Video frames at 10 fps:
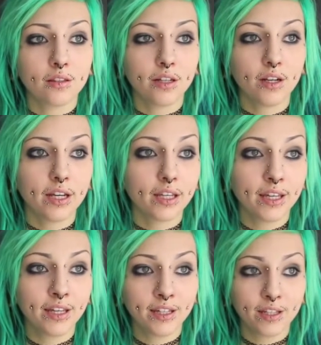they're
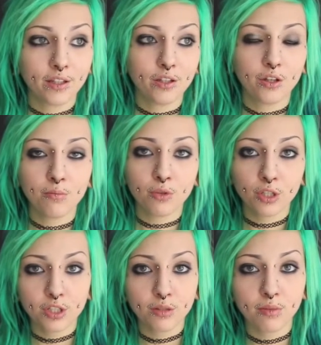like, you can
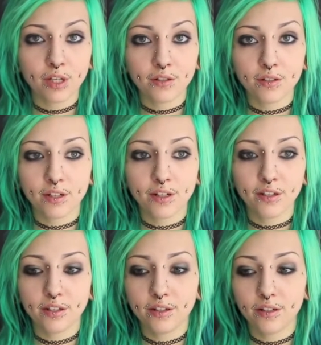brush them,
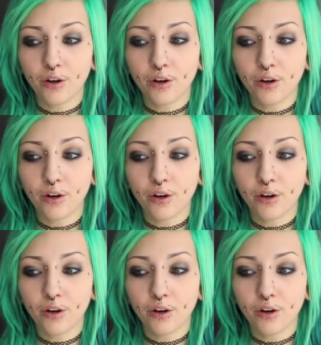there